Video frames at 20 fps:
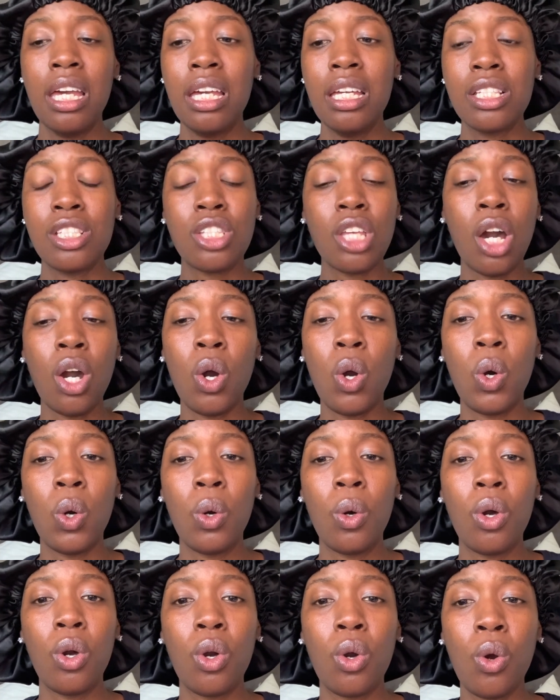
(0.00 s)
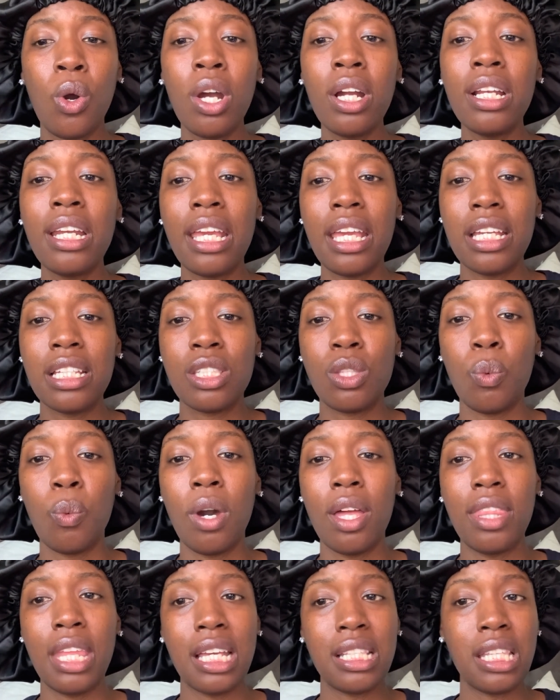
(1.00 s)
So, Courtney is the
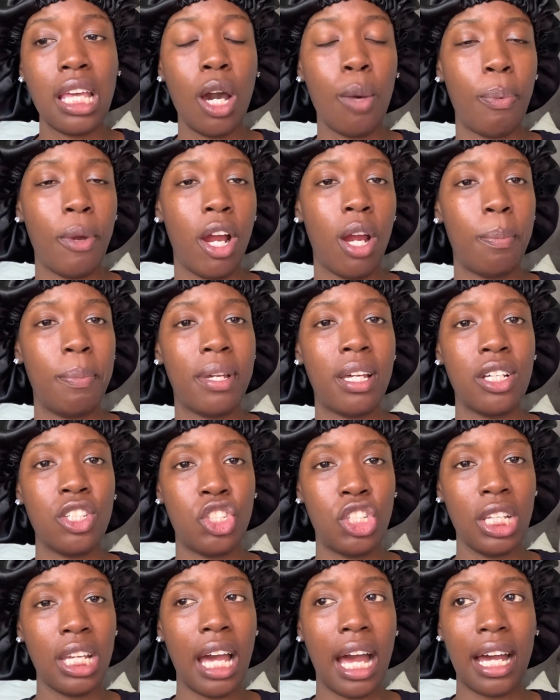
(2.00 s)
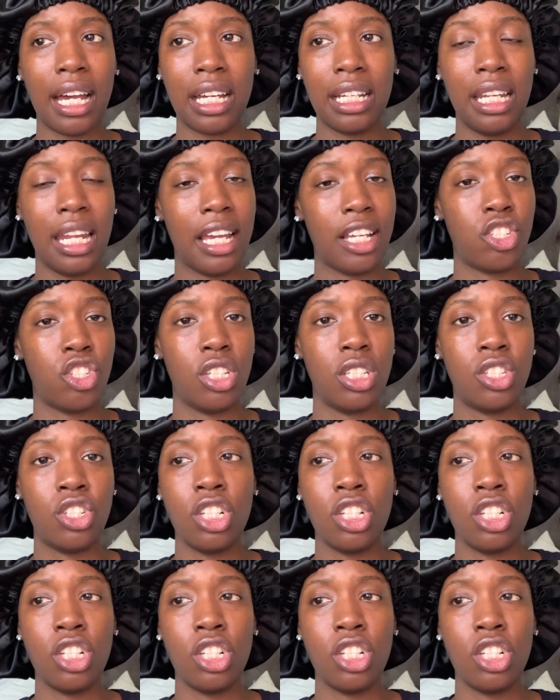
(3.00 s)
one that's helping her because she got connections.